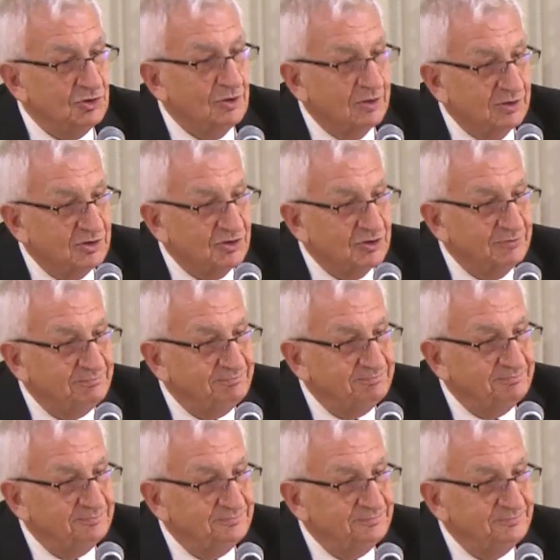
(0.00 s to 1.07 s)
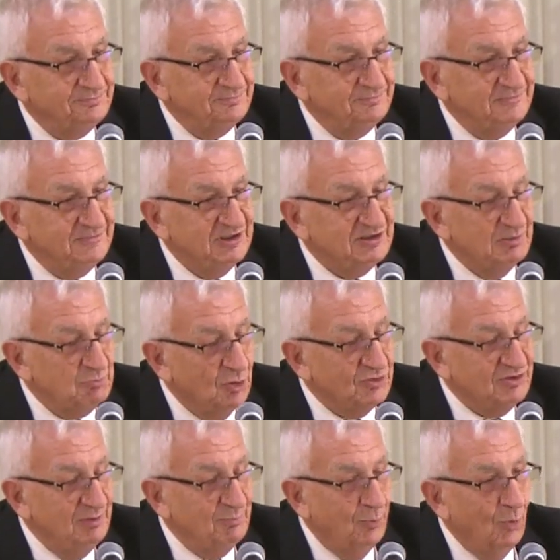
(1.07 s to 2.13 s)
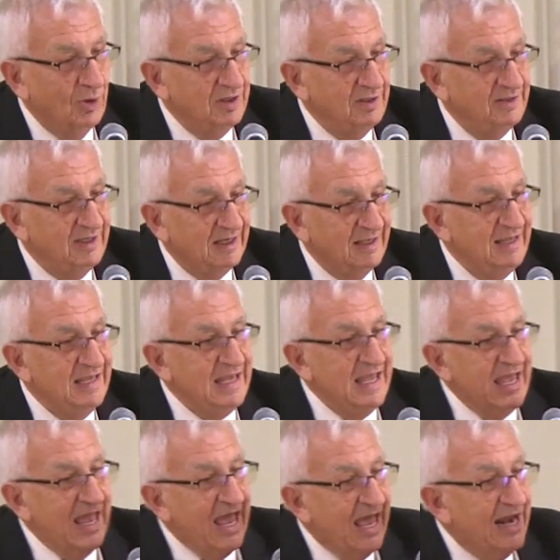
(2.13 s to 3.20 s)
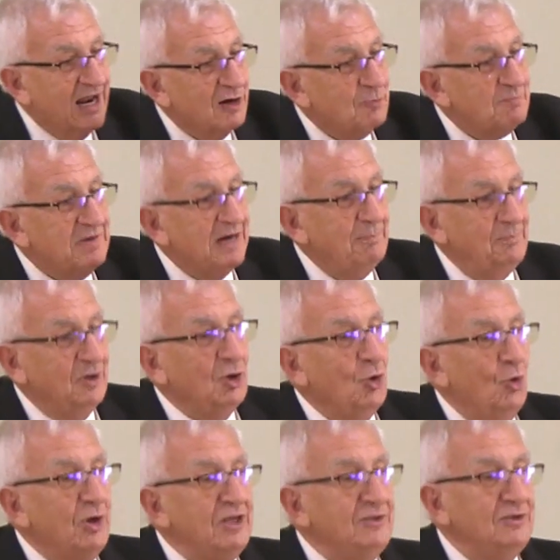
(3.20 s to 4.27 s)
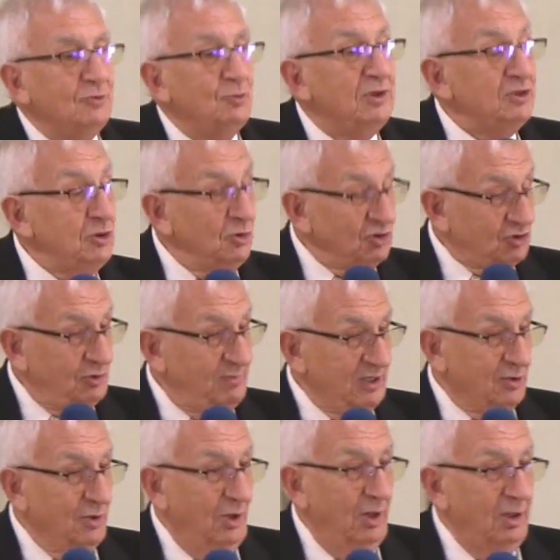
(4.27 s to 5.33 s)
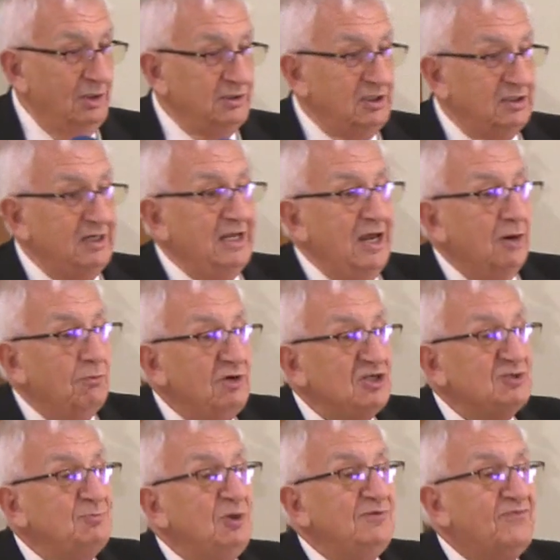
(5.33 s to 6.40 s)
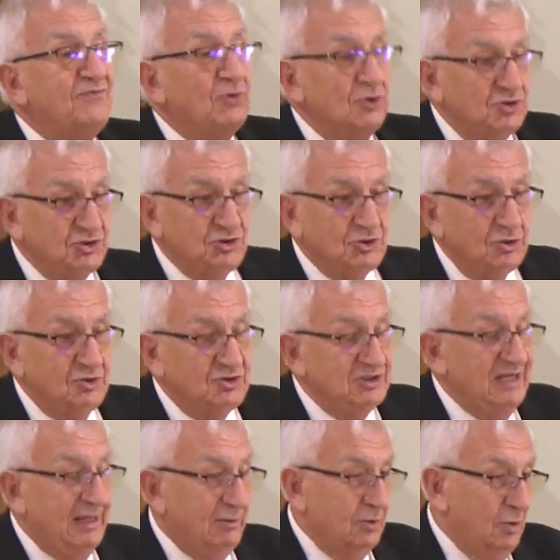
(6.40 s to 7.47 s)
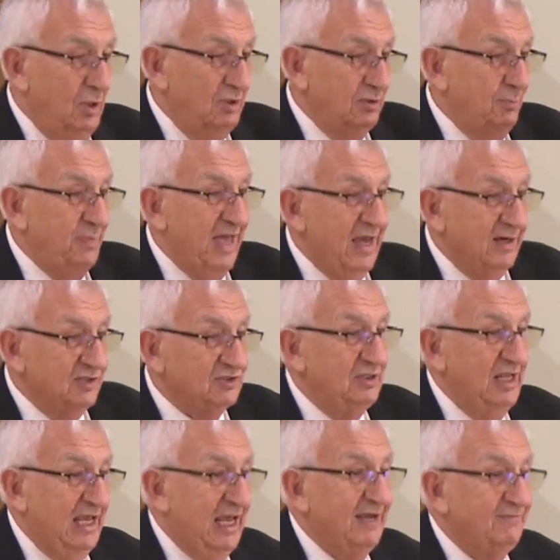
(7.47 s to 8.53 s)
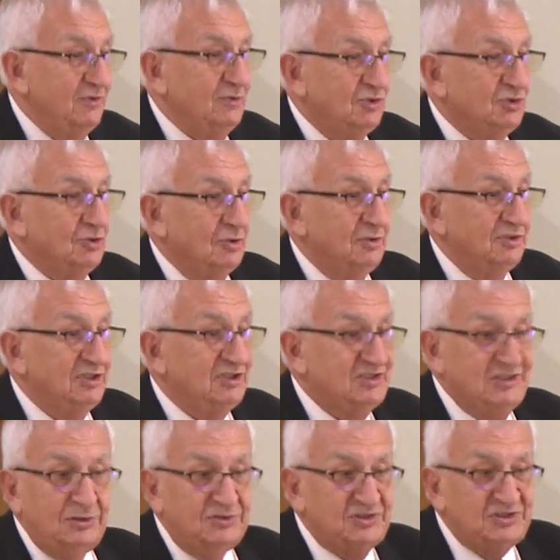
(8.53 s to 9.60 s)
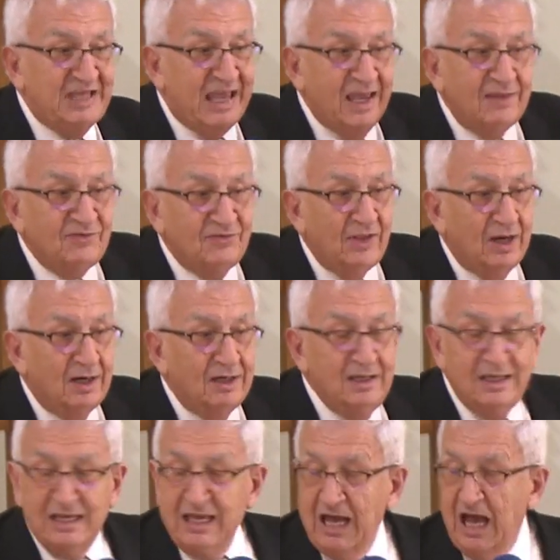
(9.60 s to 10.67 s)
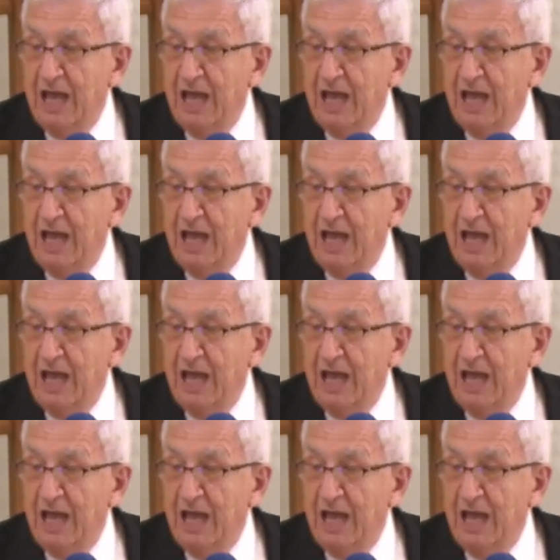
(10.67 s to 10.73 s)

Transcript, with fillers: the most important thing that you can do and I can do is pick up somebody and take them to church the most important thing. And I remember going to what used to be called the